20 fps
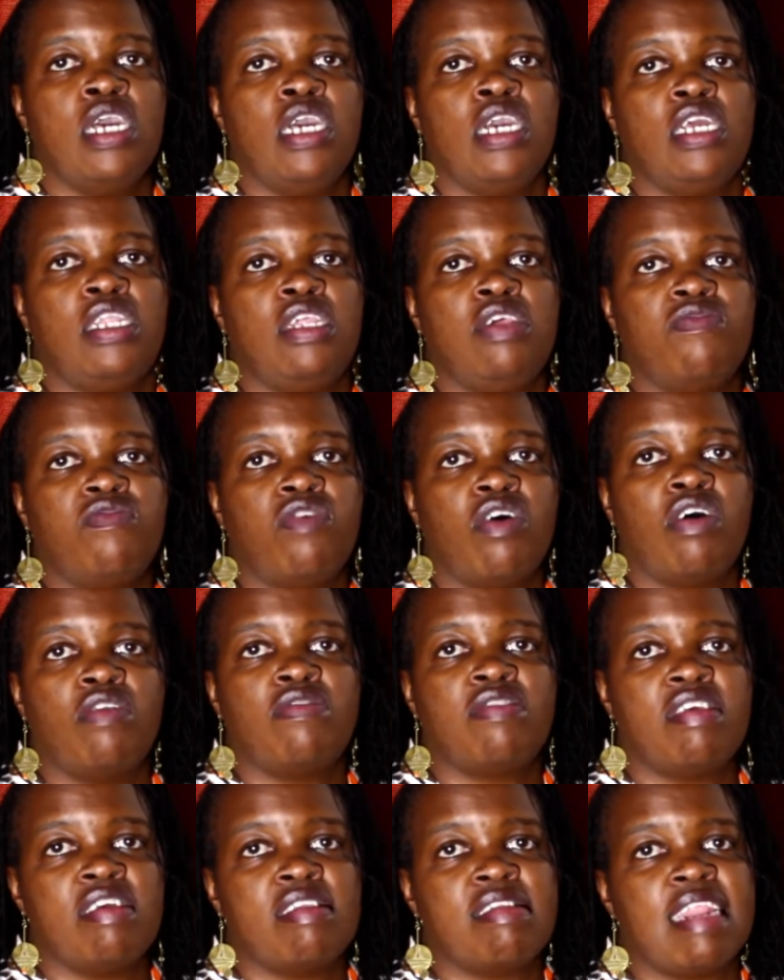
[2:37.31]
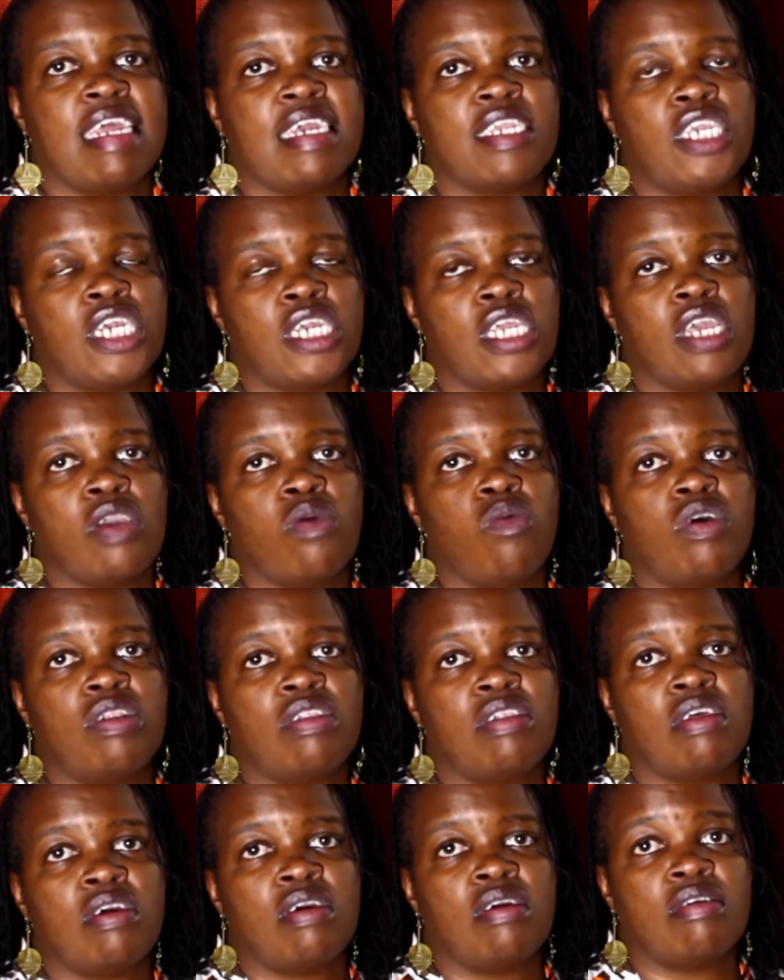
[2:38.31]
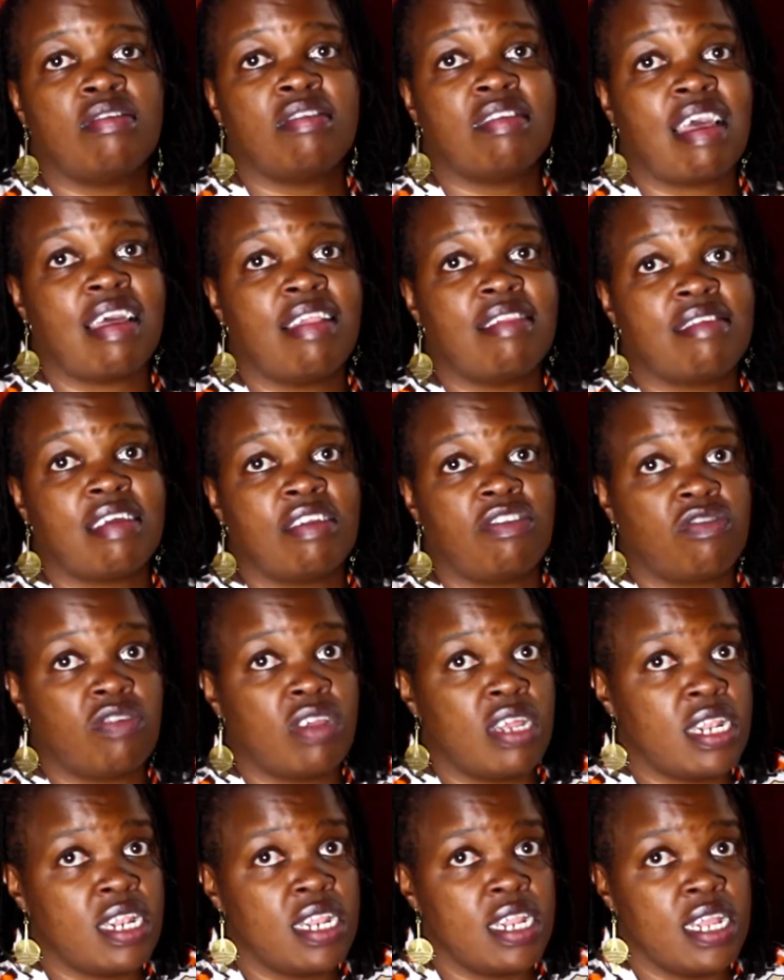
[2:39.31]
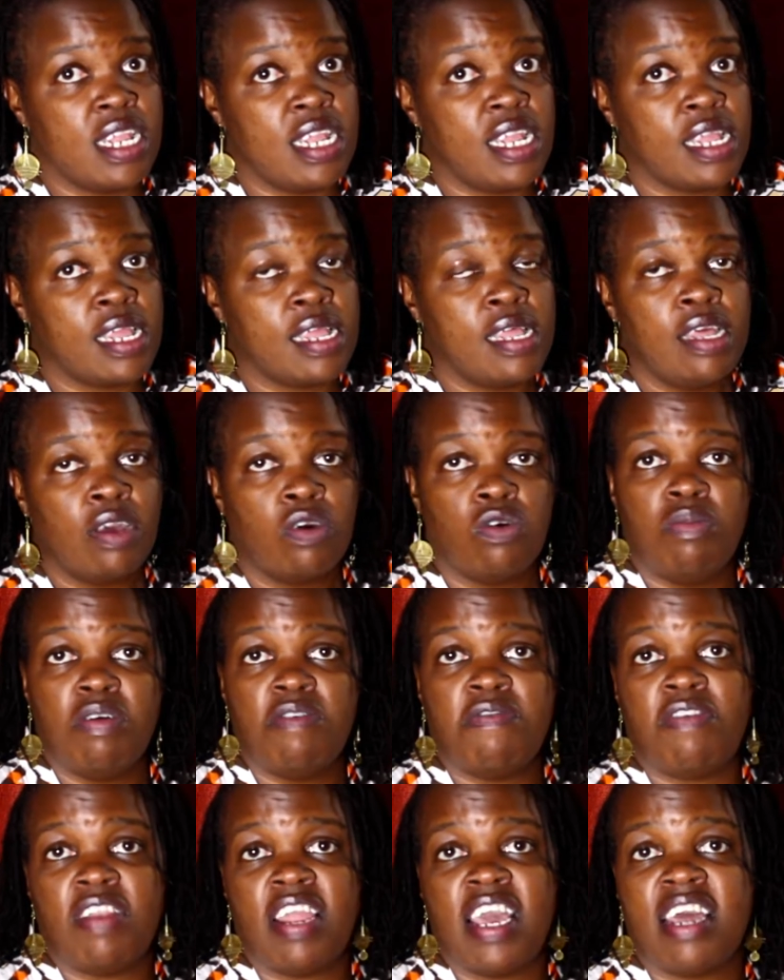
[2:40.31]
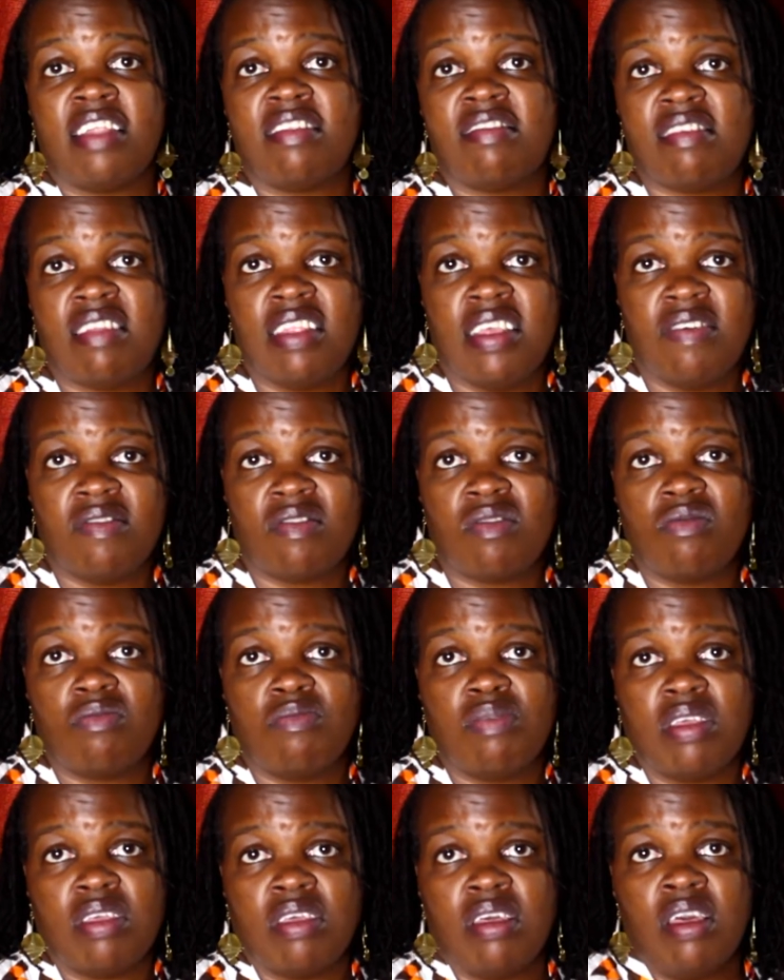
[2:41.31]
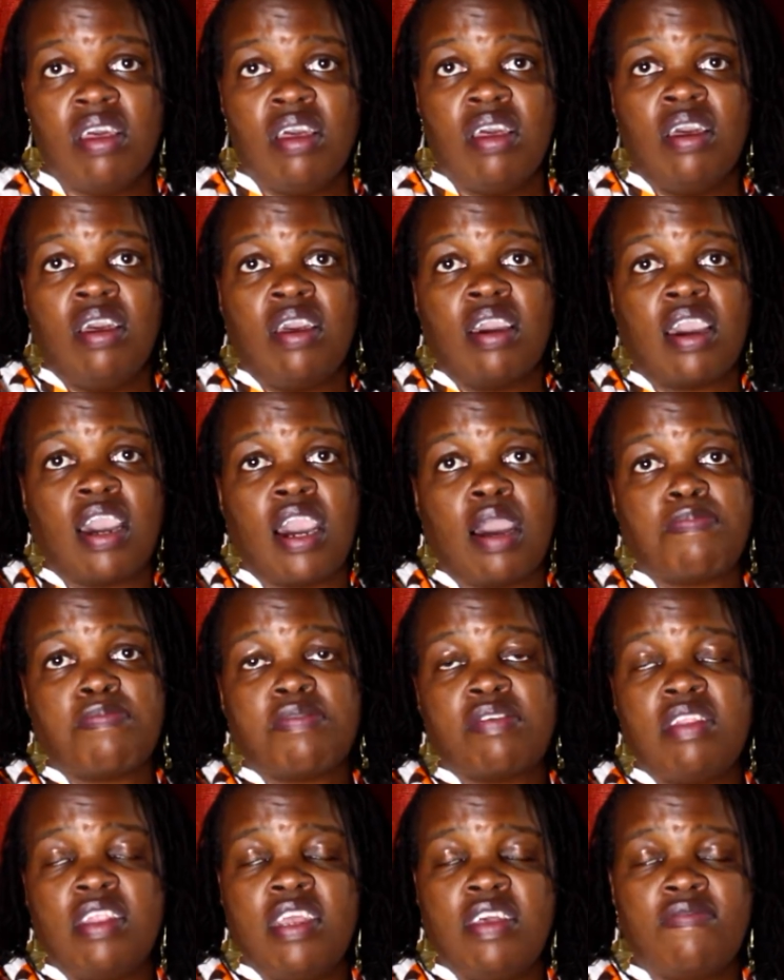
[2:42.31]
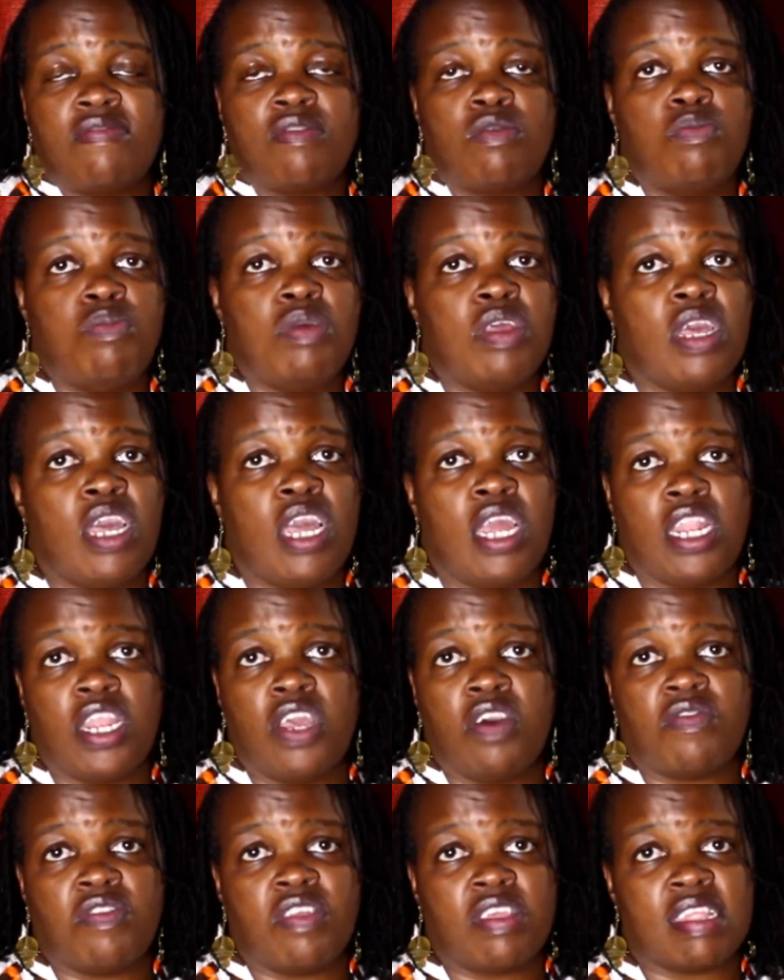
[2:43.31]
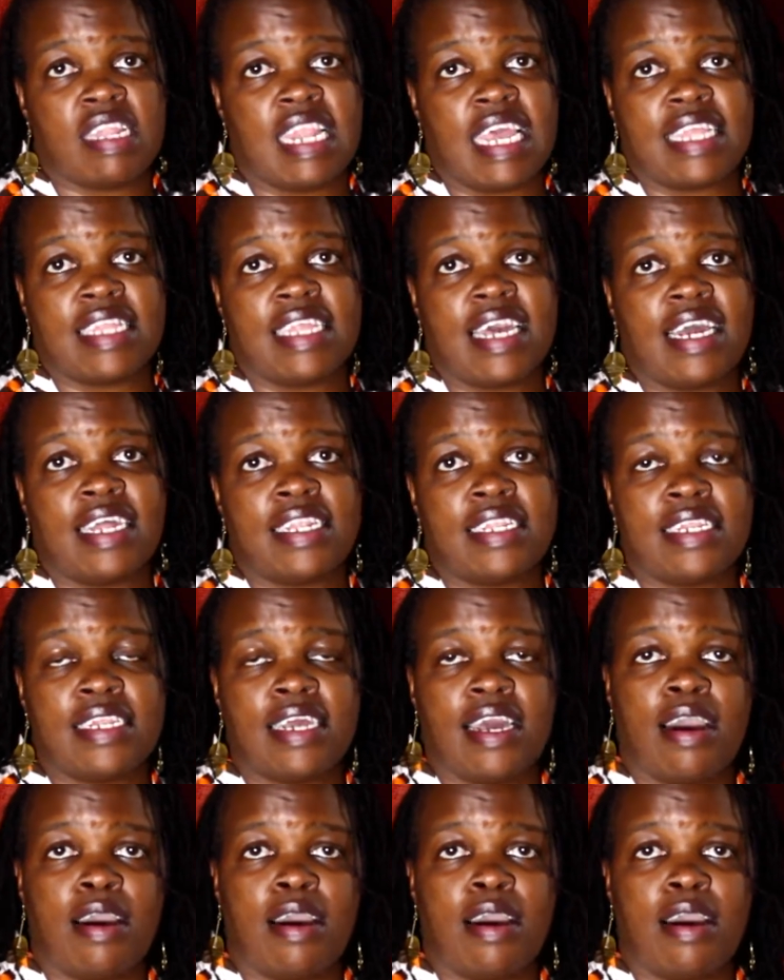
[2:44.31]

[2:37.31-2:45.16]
It involves things like checking what styles are trending. Could be flared sleeves, could be cap sleeves, could be any of things like that.